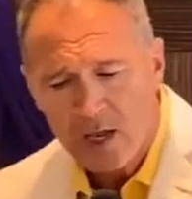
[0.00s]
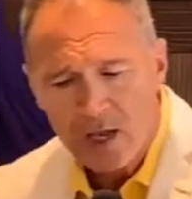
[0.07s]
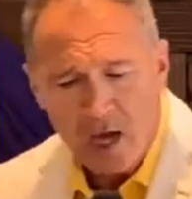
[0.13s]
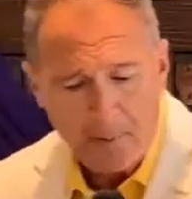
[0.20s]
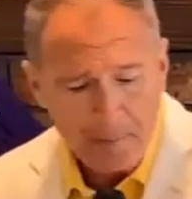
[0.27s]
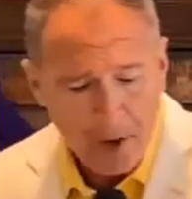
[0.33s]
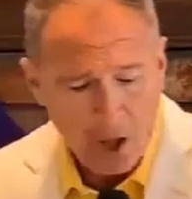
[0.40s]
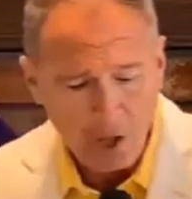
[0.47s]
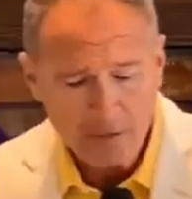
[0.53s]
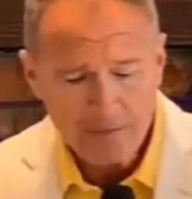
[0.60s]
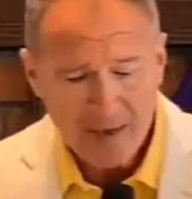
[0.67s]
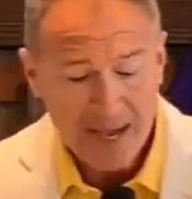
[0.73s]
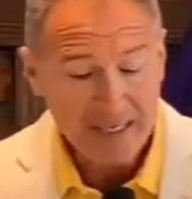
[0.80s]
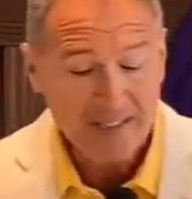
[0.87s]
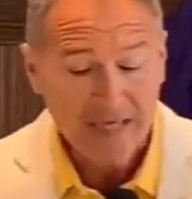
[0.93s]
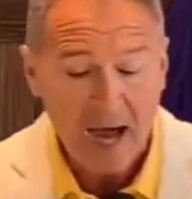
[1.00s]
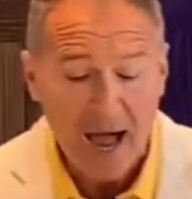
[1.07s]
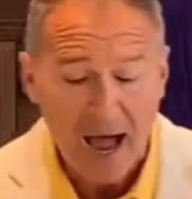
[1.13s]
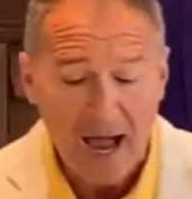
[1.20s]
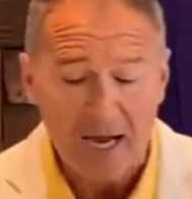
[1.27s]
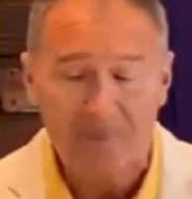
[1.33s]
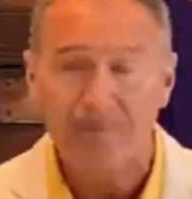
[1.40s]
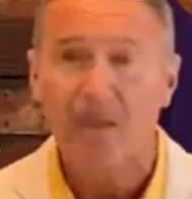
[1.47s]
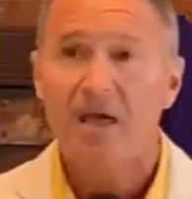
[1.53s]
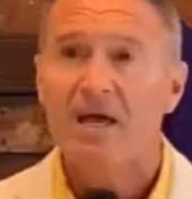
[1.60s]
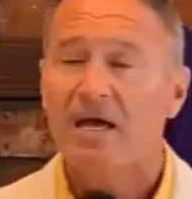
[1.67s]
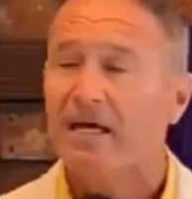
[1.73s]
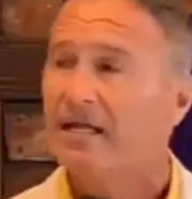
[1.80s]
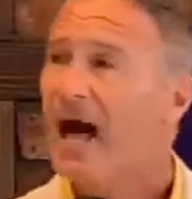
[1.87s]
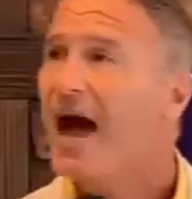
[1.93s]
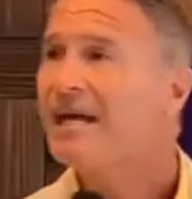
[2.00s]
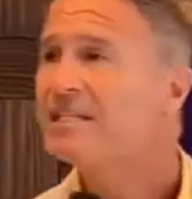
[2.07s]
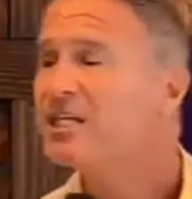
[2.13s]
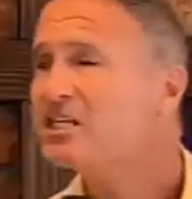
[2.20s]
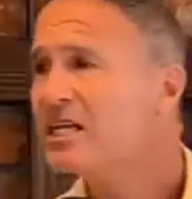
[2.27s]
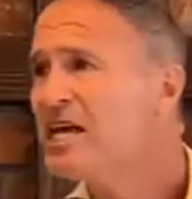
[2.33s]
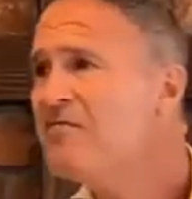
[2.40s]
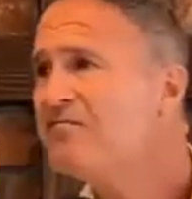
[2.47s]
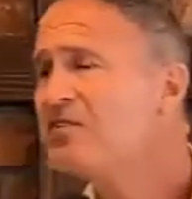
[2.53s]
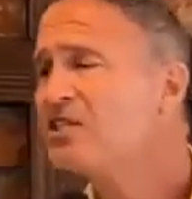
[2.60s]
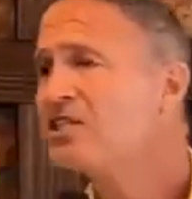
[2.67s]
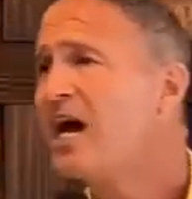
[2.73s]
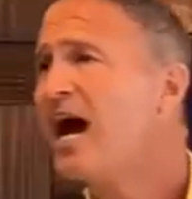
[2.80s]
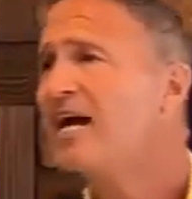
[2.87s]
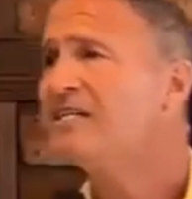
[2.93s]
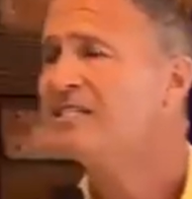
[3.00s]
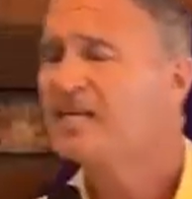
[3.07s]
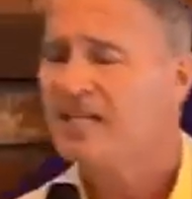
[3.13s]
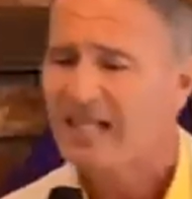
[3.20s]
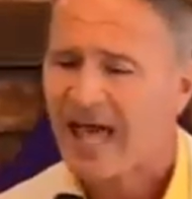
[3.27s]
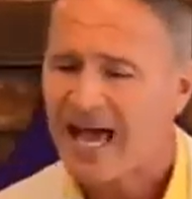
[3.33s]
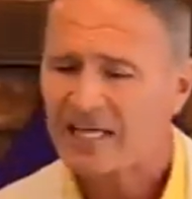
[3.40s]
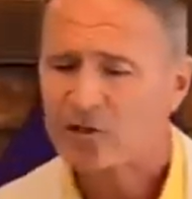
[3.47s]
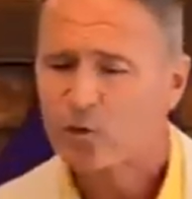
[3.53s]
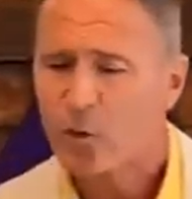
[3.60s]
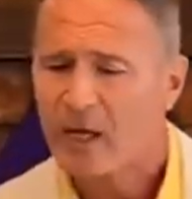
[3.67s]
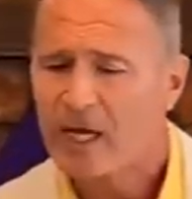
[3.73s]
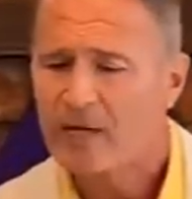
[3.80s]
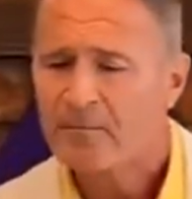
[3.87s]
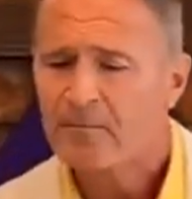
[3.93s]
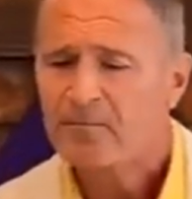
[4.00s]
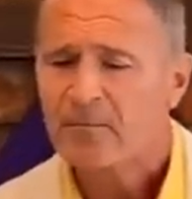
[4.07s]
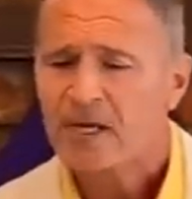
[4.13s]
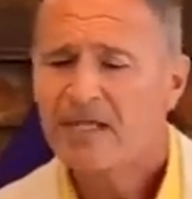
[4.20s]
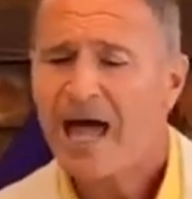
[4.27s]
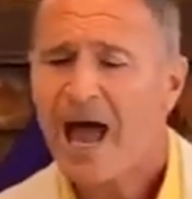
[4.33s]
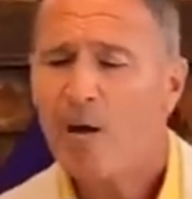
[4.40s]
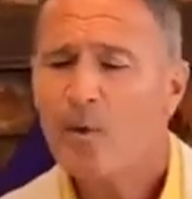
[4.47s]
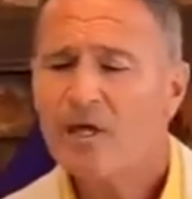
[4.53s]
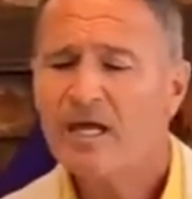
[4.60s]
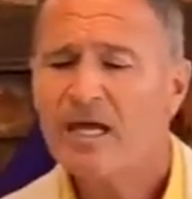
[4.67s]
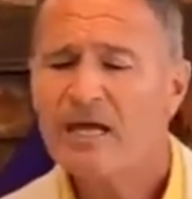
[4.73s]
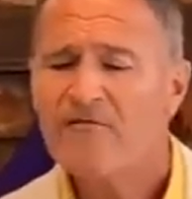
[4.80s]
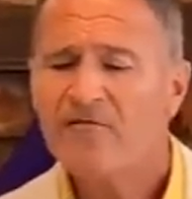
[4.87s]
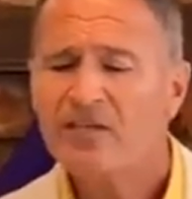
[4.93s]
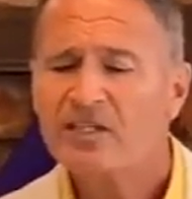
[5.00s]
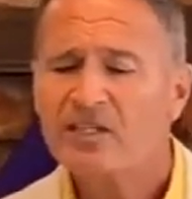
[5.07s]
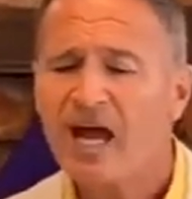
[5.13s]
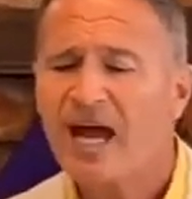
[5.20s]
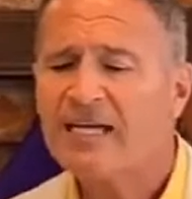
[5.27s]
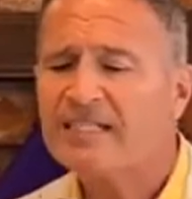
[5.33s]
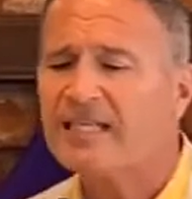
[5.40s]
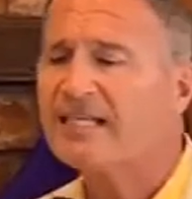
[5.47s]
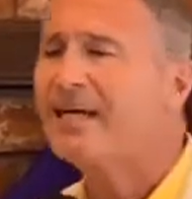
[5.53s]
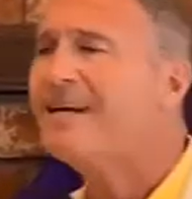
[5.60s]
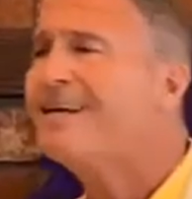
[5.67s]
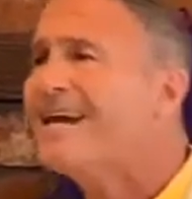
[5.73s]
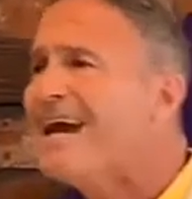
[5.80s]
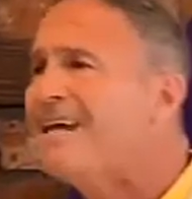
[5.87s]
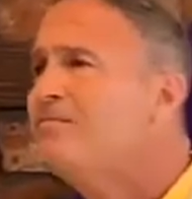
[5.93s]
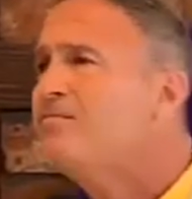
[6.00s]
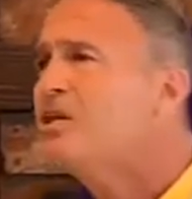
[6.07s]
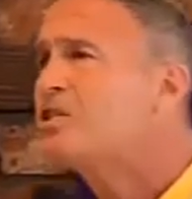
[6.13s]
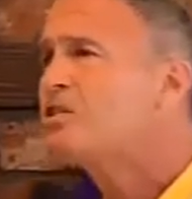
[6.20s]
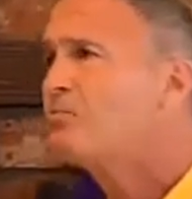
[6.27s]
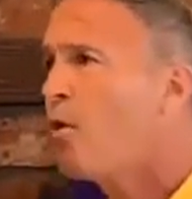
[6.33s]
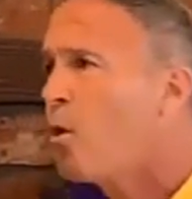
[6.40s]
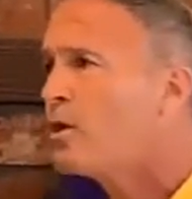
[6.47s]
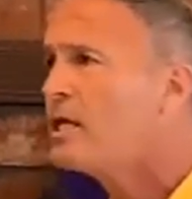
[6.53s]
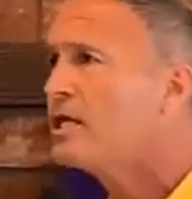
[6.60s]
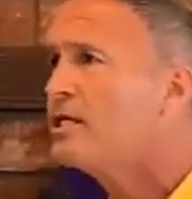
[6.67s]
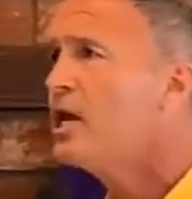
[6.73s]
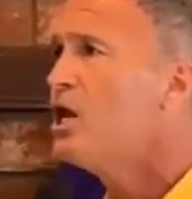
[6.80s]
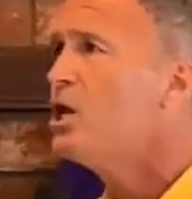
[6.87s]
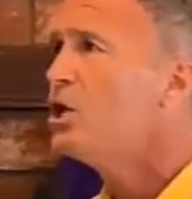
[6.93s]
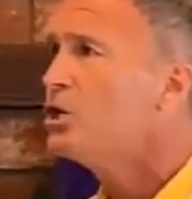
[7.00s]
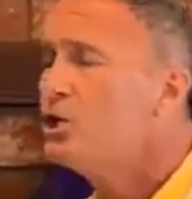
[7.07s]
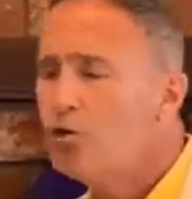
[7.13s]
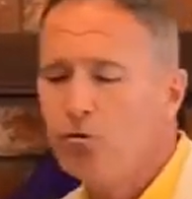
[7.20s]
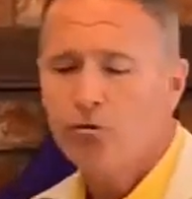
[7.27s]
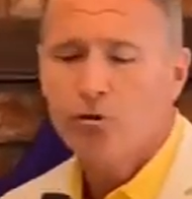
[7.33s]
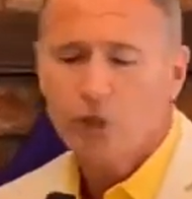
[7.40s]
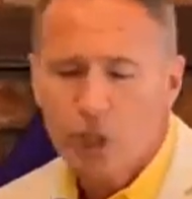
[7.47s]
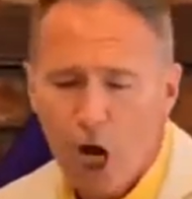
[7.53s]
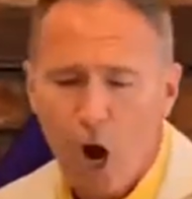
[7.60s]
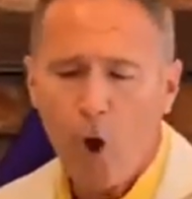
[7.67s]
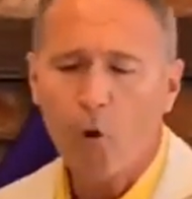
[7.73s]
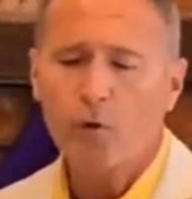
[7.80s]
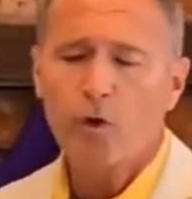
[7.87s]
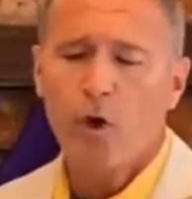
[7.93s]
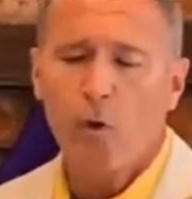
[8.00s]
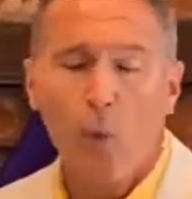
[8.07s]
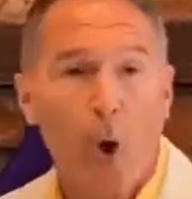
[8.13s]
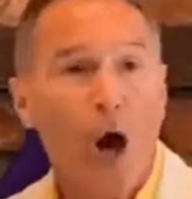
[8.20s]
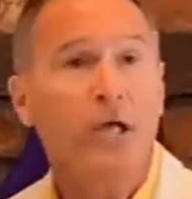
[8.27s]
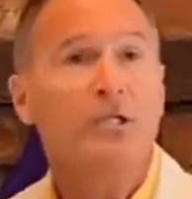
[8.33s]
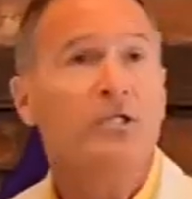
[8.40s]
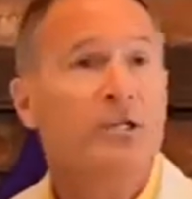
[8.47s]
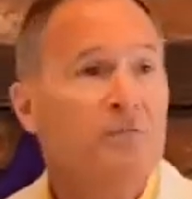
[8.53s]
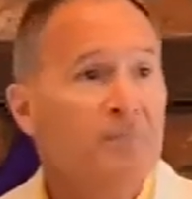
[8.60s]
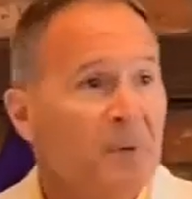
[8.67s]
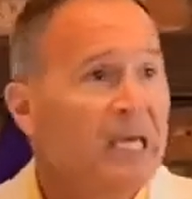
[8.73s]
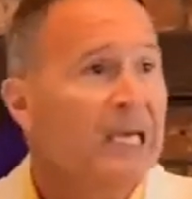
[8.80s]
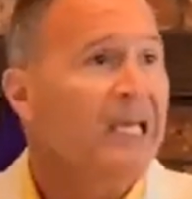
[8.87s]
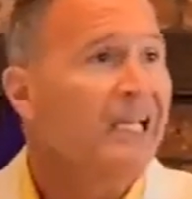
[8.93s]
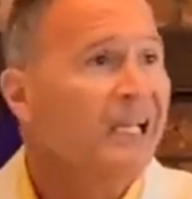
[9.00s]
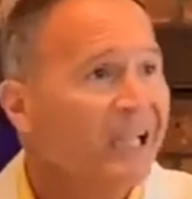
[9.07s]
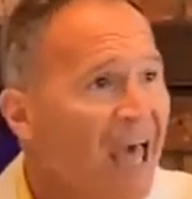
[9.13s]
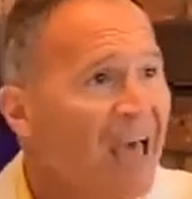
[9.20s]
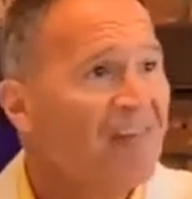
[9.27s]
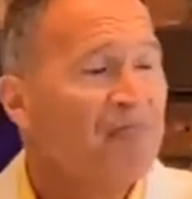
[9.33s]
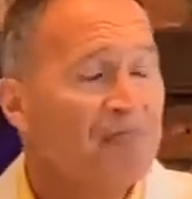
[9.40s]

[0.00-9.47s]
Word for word: upon mankind. And I just emphasized it last week, and I want to emphasize it again this morning. You don't want to be left